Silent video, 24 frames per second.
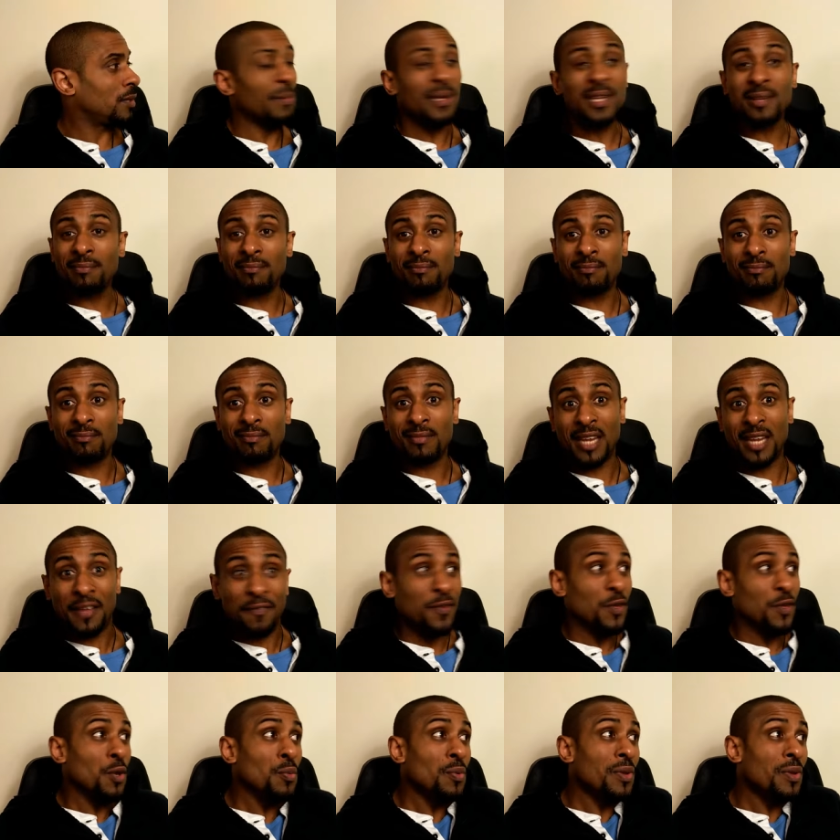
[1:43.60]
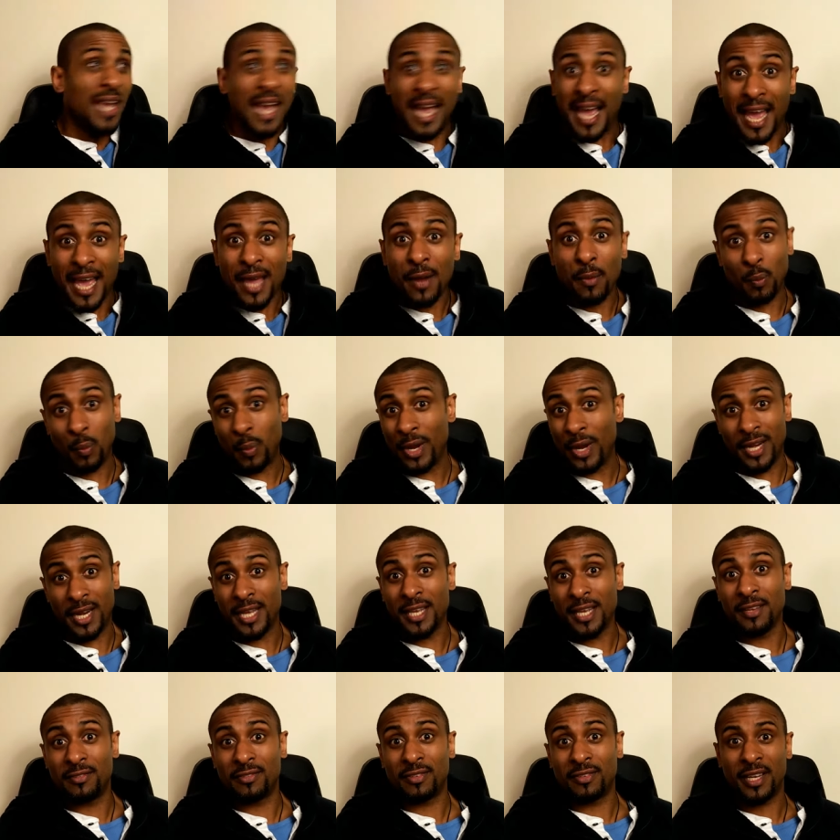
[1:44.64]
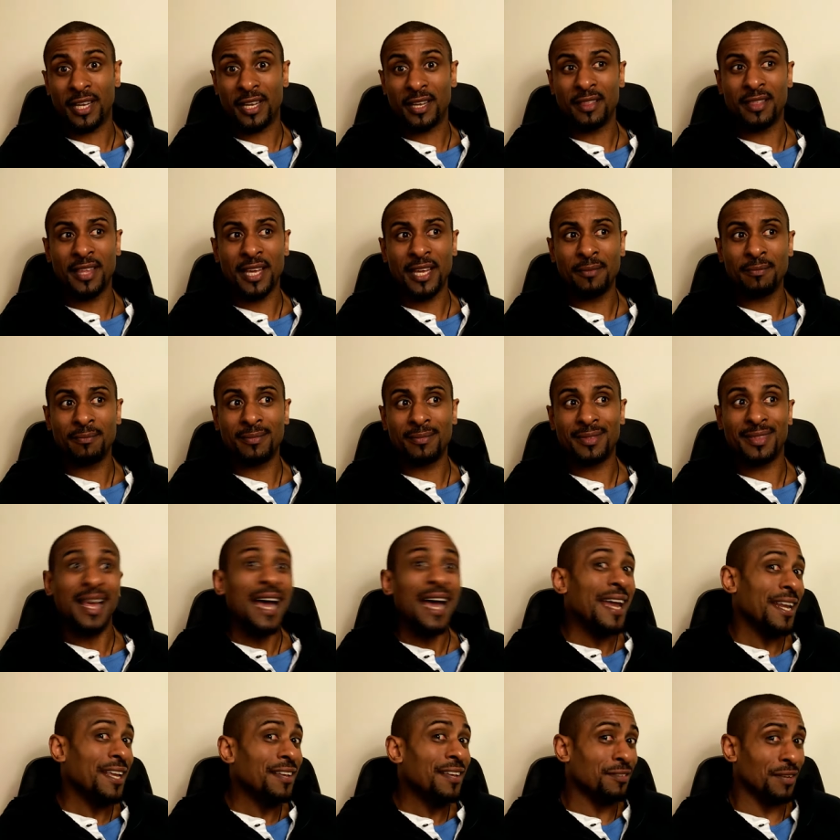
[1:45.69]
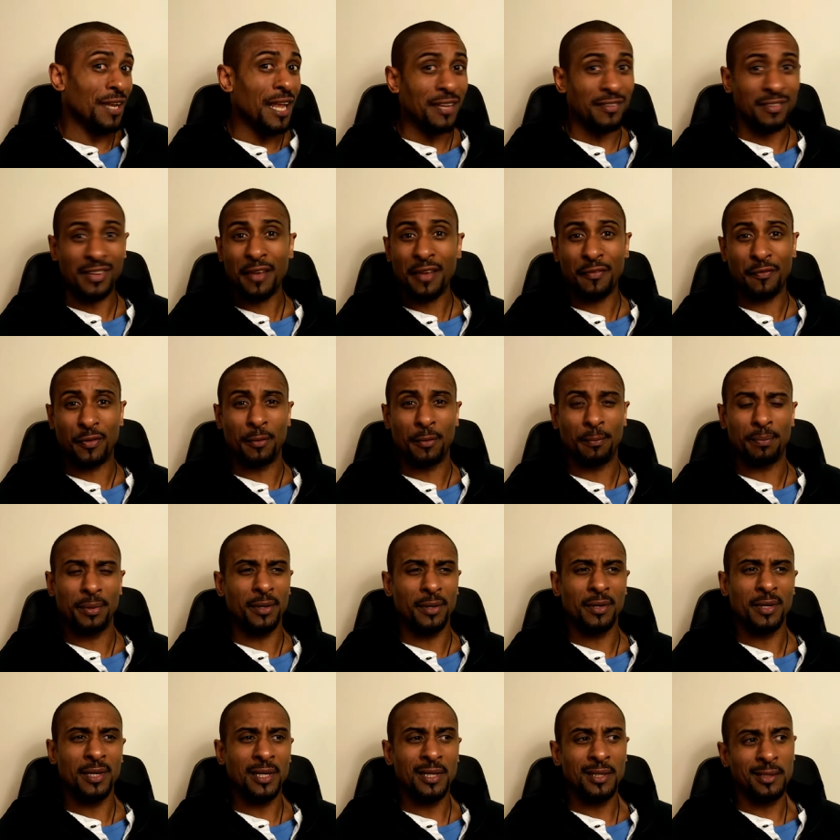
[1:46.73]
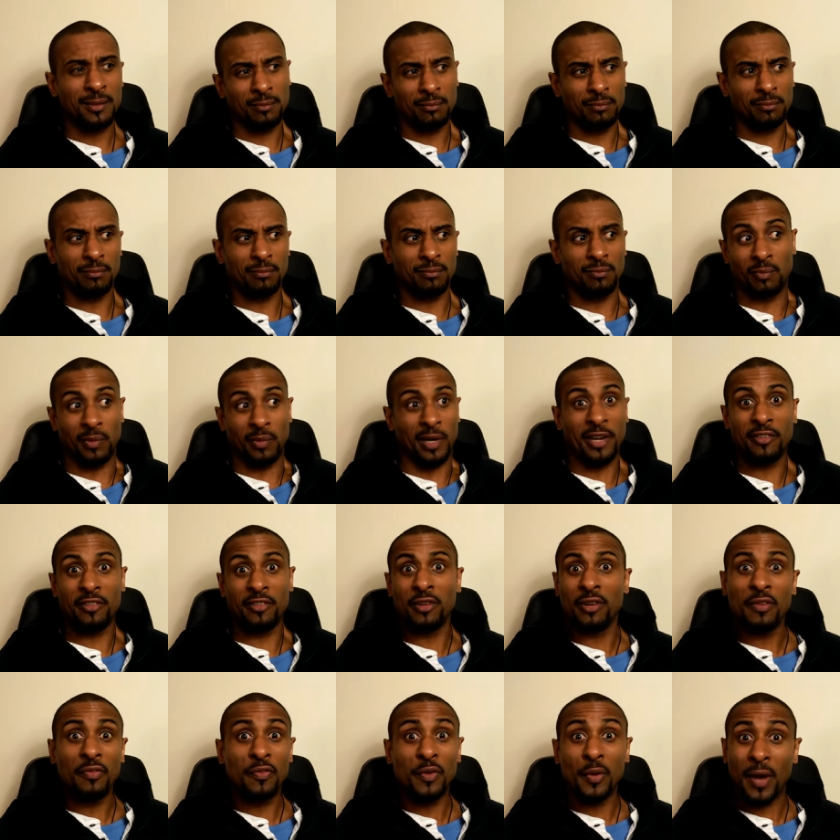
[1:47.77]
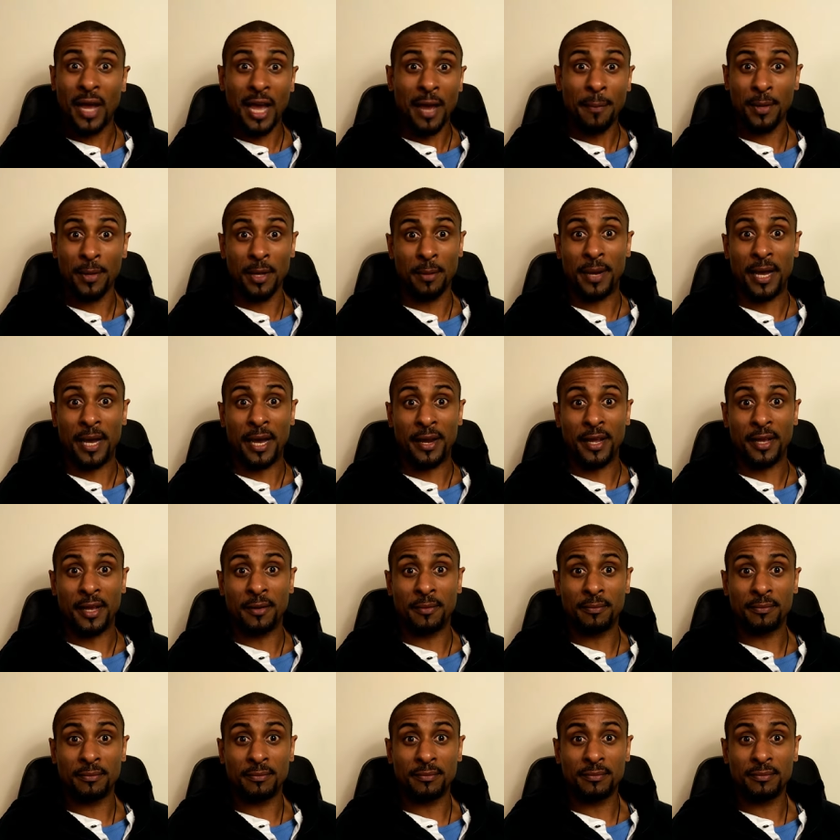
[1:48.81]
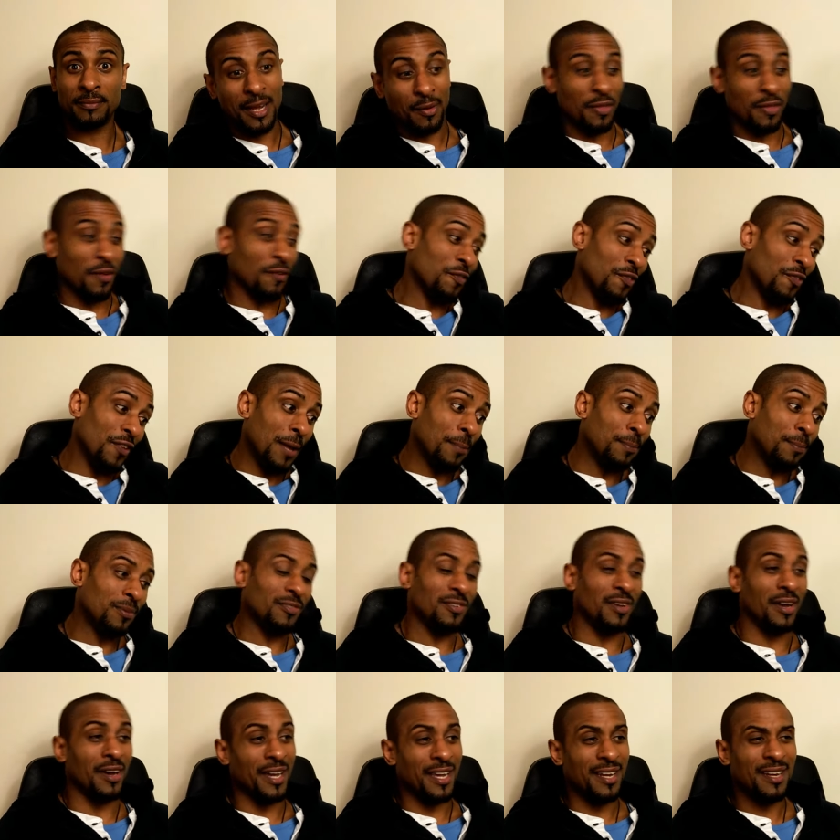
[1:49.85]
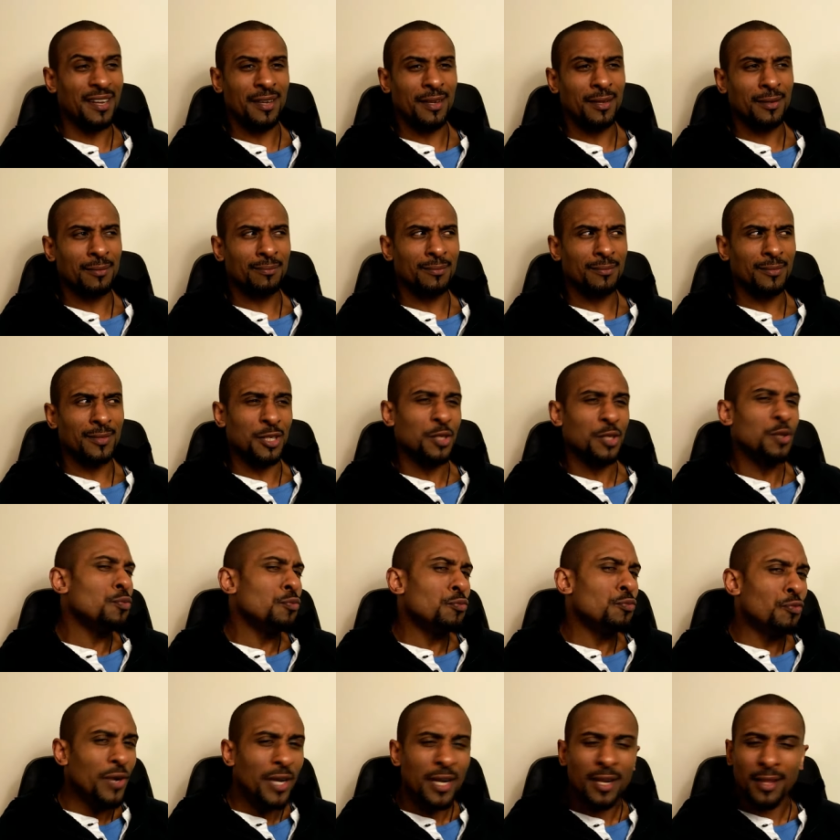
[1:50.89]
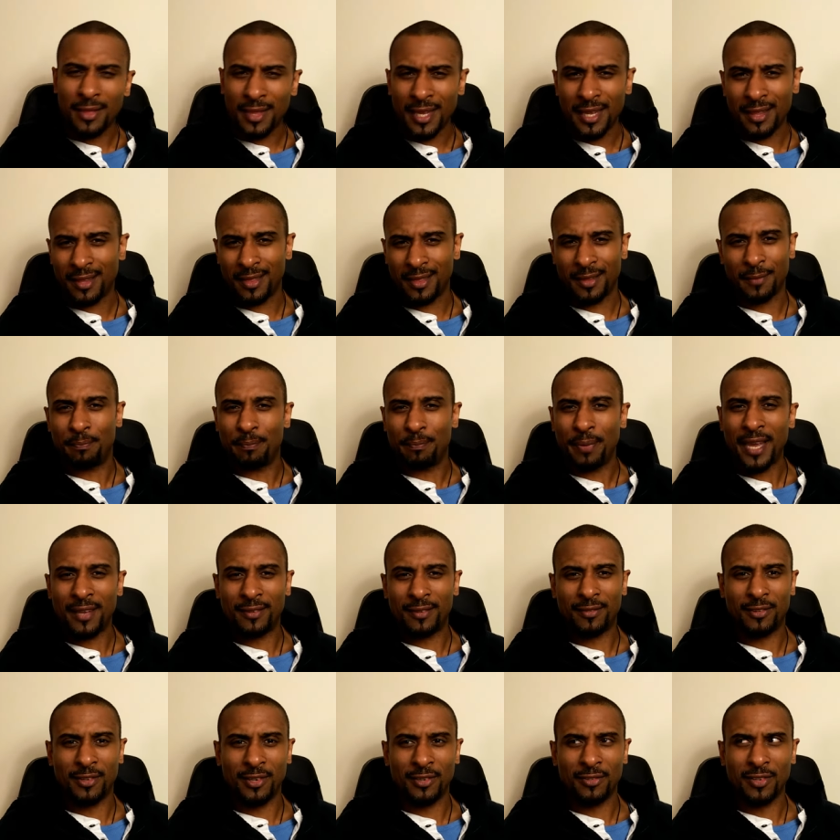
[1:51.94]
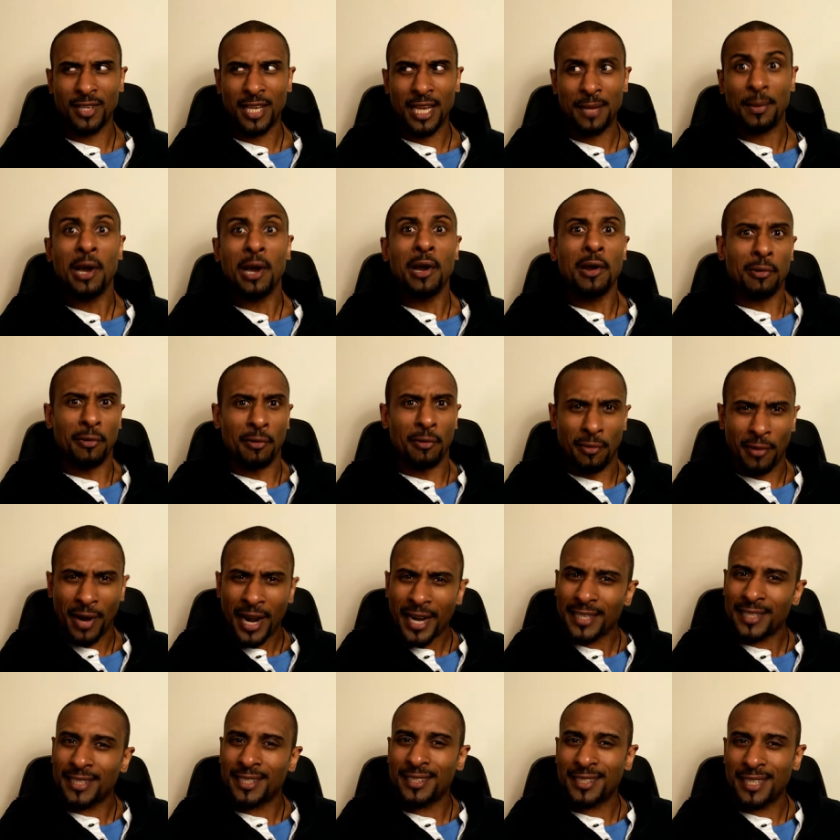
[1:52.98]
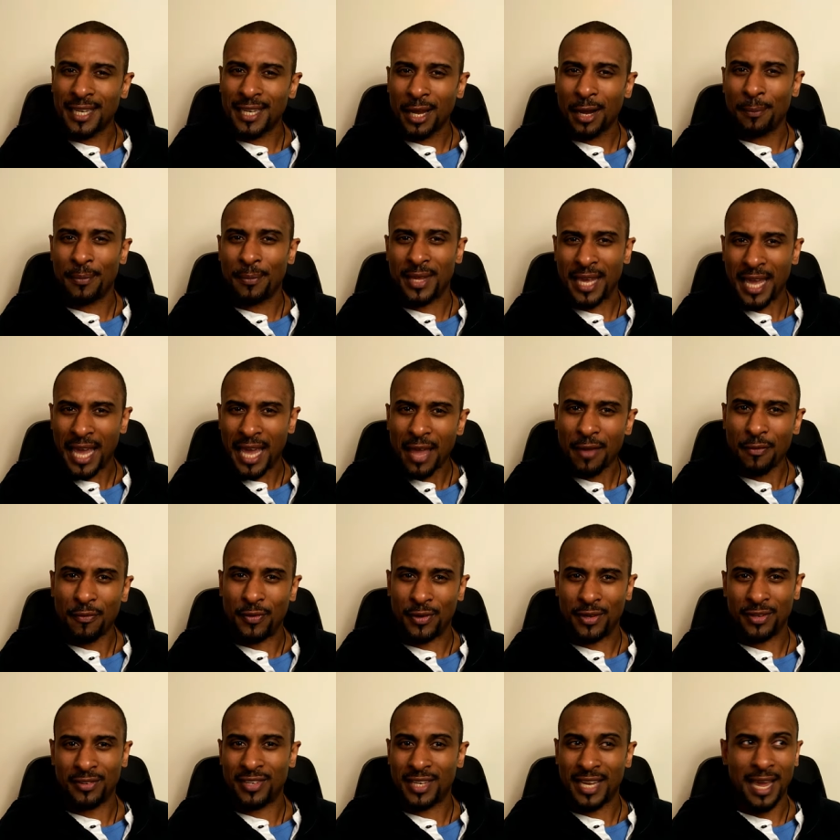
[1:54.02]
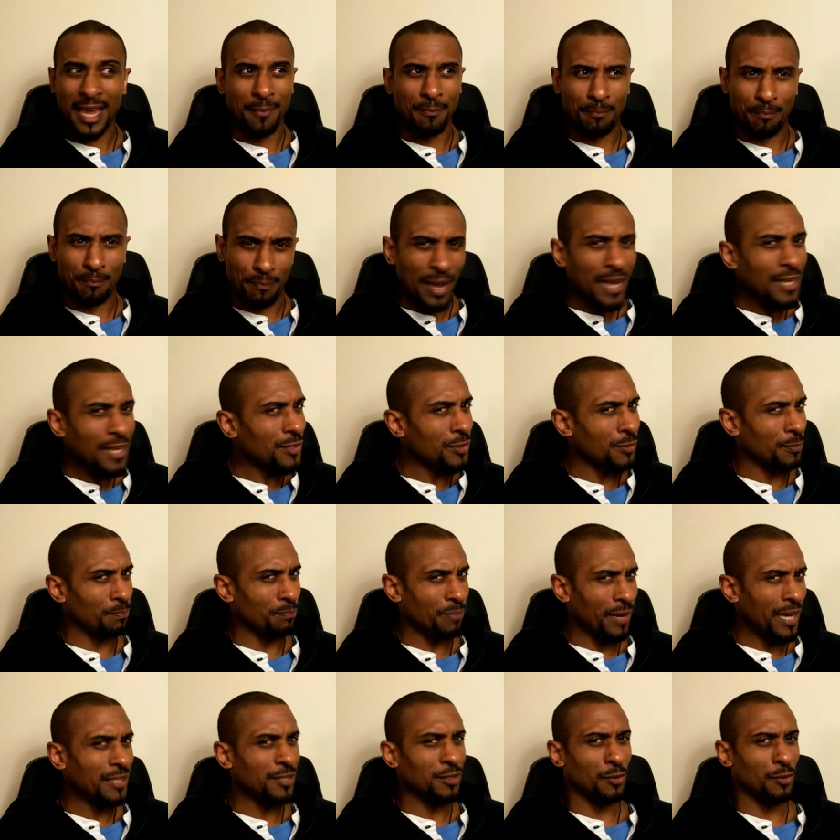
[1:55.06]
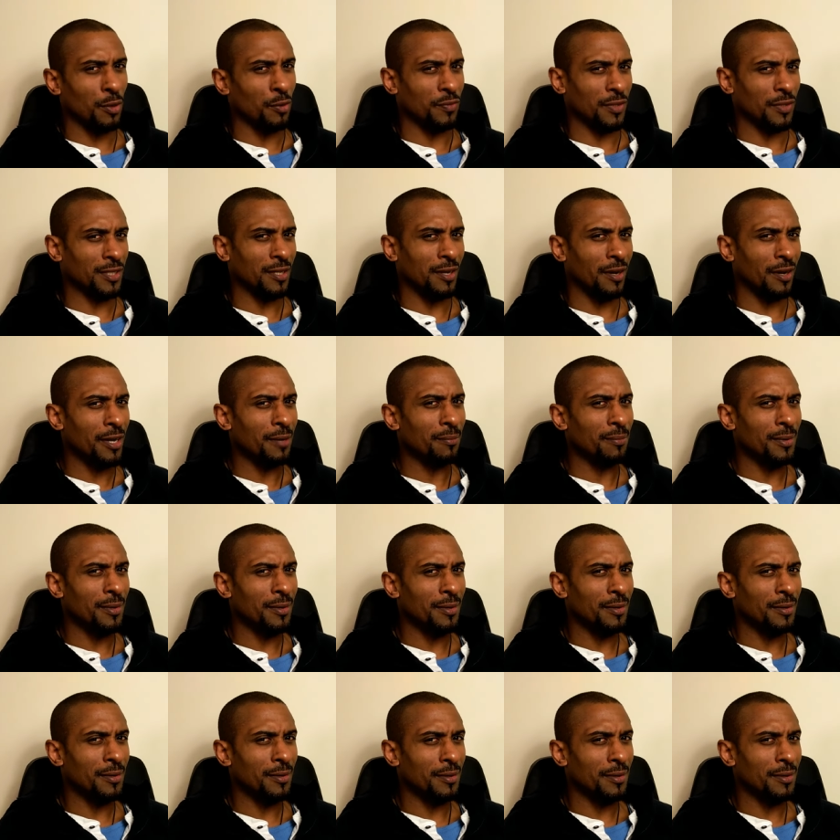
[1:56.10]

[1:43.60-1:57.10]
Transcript: I mean, if you can win easily, then that is less effort, but why shouldn't you feel happy about it? And on the flip side, do you really think that the best just keep ratcheting up the effort to get better and better over time?